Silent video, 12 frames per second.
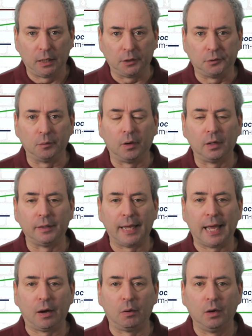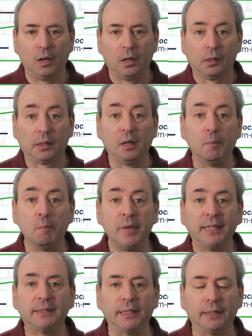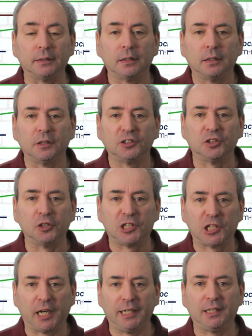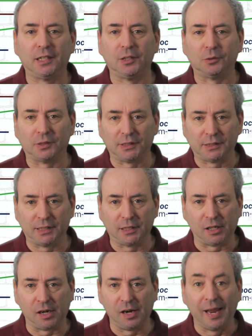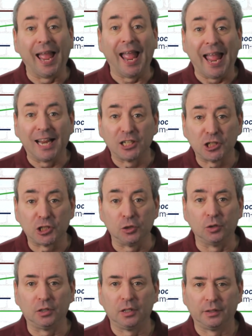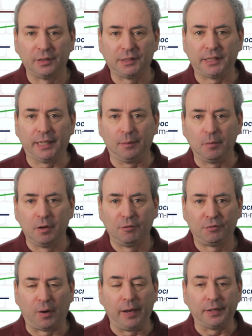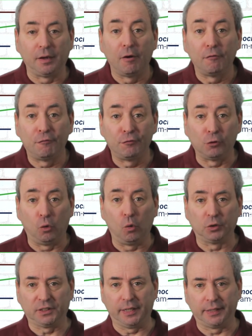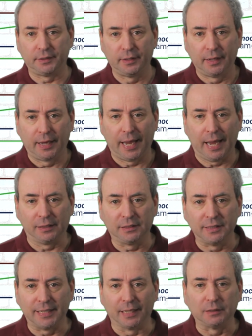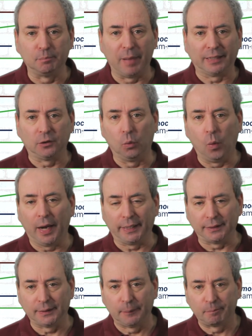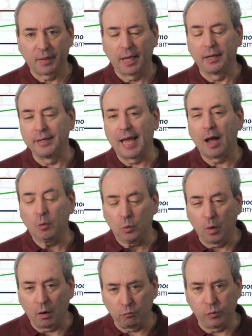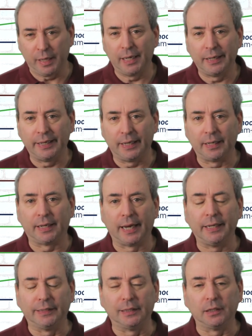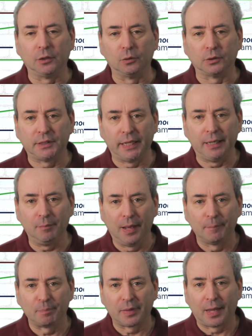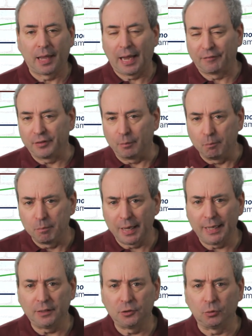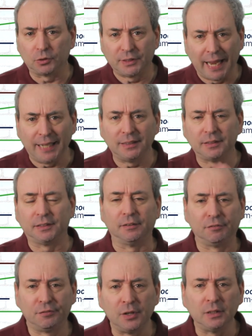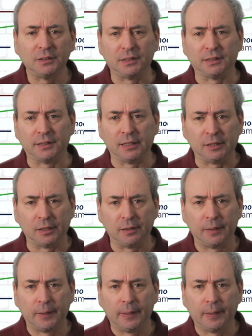you are now committed to changing your decision should the team find flaws in it and suggest better ways. Now you are really engaging your team, having made your tentative first decision,